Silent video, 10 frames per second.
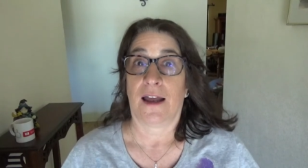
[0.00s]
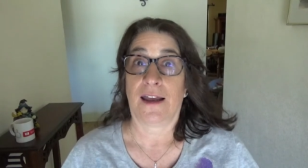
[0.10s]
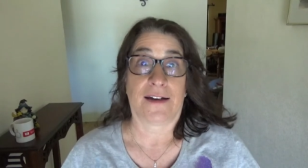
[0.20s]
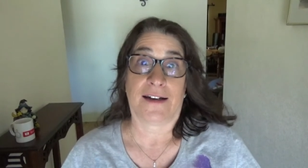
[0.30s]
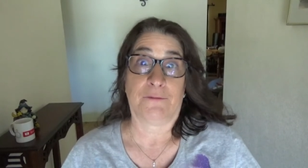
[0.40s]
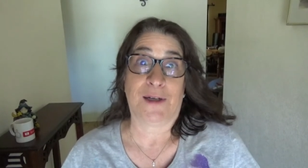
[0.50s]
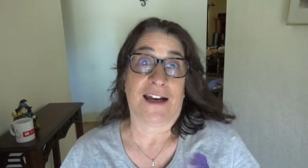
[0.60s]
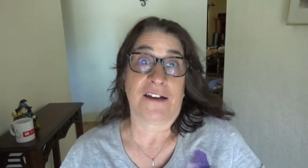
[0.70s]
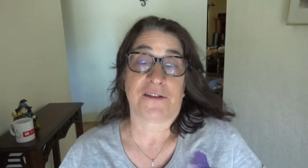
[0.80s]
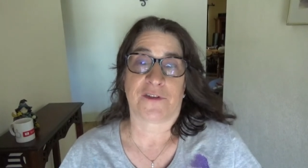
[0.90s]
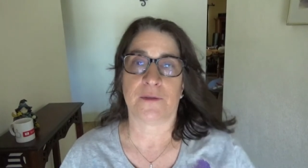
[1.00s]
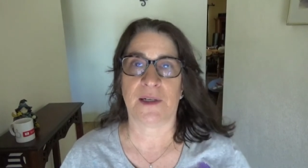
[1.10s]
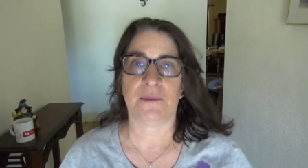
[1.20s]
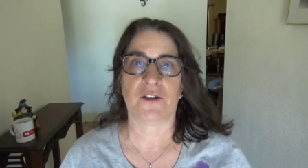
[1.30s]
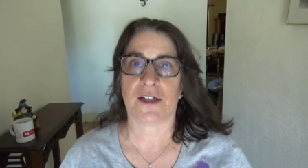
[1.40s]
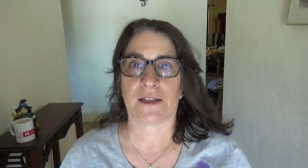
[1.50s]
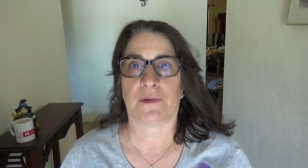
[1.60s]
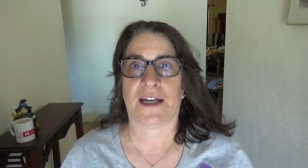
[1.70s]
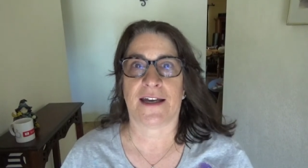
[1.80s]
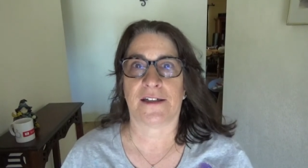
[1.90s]
and I we asked for the baby grand
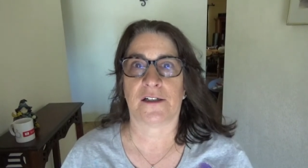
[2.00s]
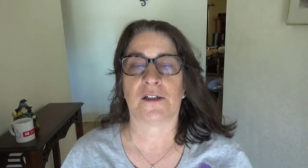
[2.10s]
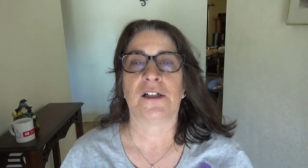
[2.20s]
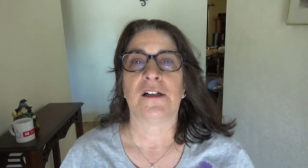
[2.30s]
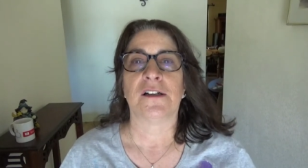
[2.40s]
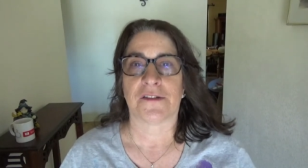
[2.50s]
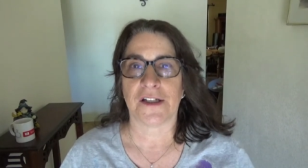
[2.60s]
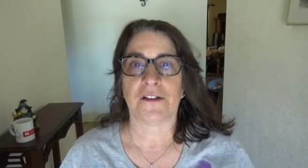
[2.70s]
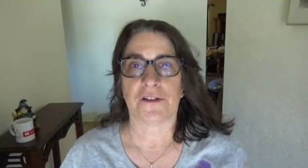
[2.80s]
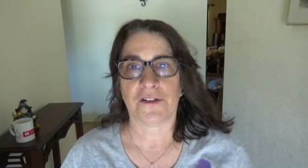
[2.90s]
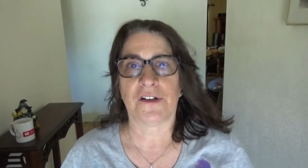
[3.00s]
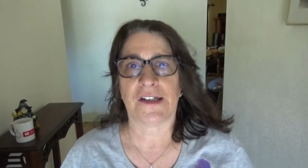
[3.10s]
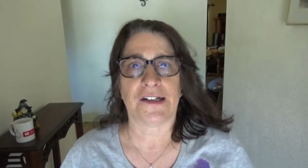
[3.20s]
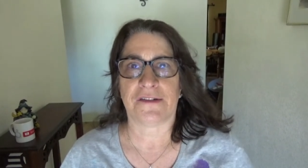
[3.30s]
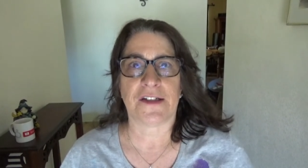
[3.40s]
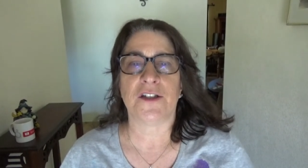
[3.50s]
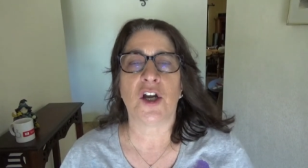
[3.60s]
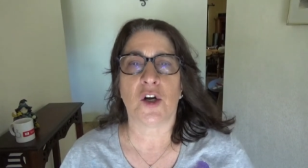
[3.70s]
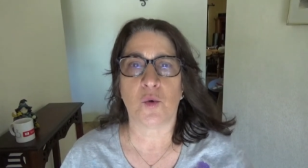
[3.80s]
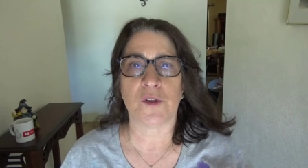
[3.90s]
piano. Seller saw that and said
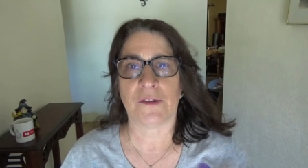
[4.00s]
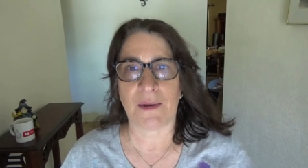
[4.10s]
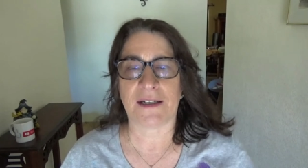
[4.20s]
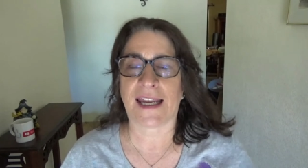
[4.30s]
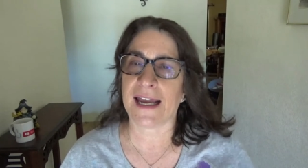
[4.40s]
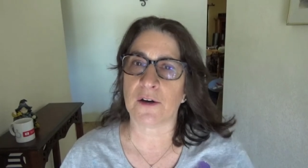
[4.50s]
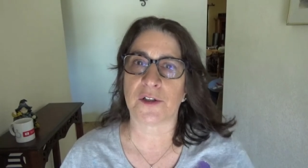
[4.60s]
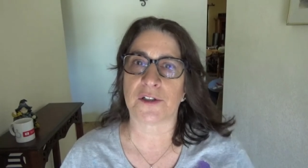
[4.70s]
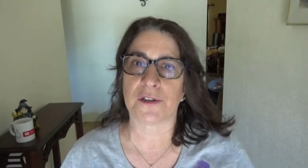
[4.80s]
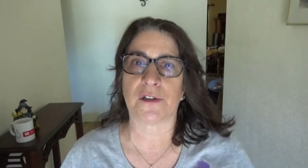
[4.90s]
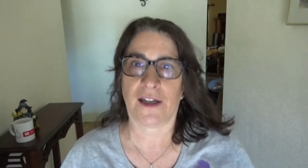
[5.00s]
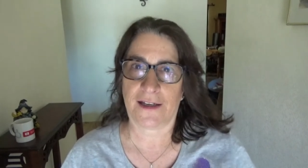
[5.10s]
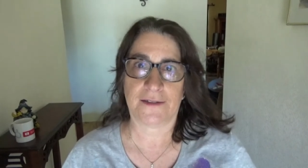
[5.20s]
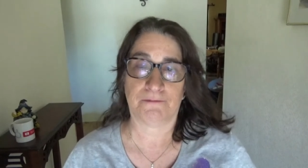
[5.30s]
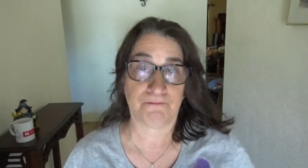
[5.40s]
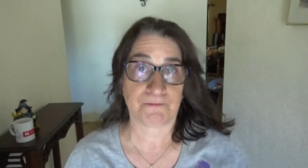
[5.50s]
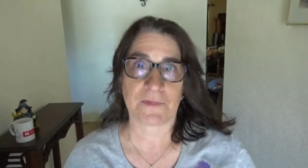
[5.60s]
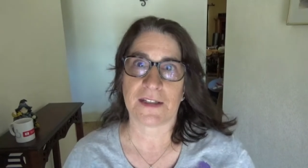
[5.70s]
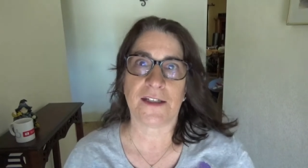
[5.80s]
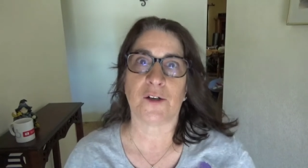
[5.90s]
no, made a counter and
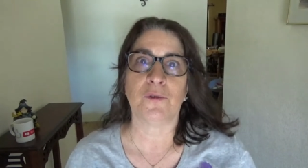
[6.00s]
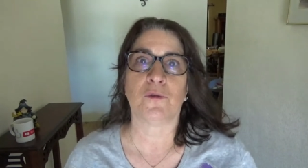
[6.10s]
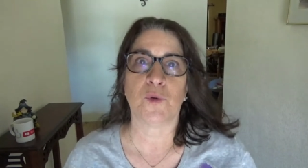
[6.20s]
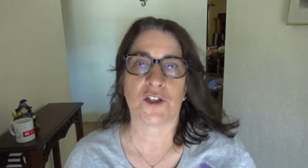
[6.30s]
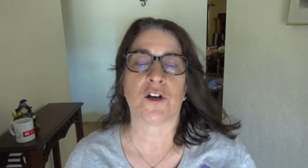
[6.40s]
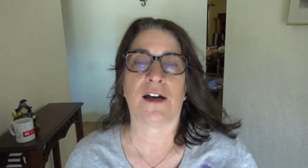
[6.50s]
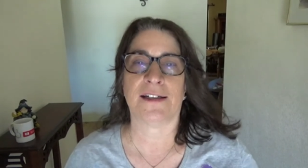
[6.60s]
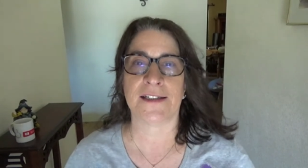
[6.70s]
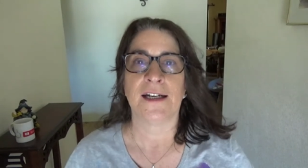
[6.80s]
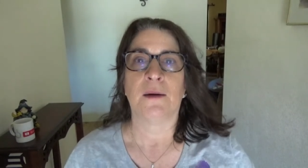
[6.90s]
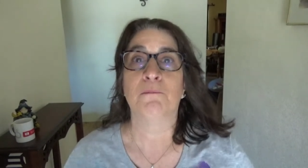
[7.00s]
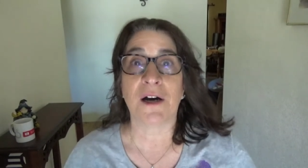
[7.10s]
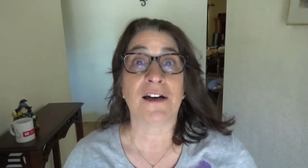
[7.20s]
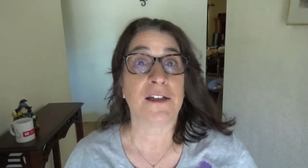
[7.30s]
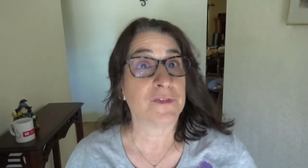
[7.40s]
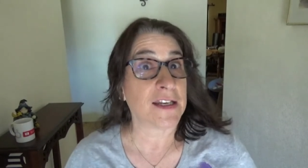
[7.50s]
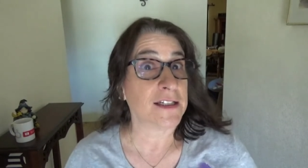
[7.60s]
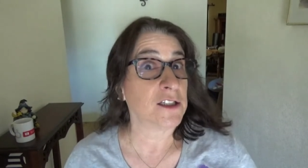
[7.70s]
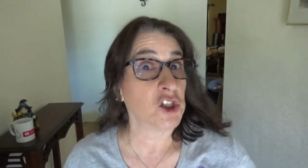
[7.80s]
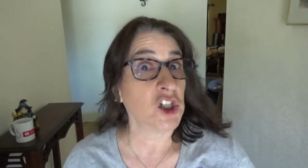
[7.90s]
you know, we tried. But if they
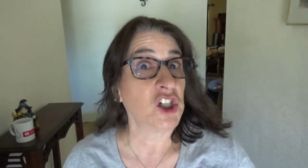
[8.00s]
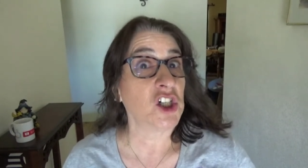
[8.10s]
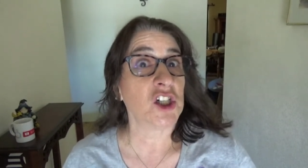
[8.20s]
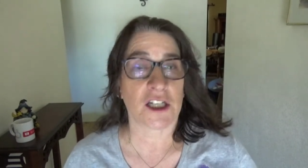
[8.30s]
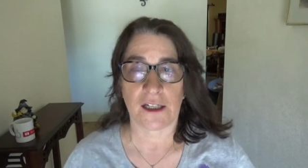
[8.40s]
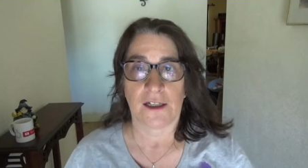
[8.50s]
didn't look,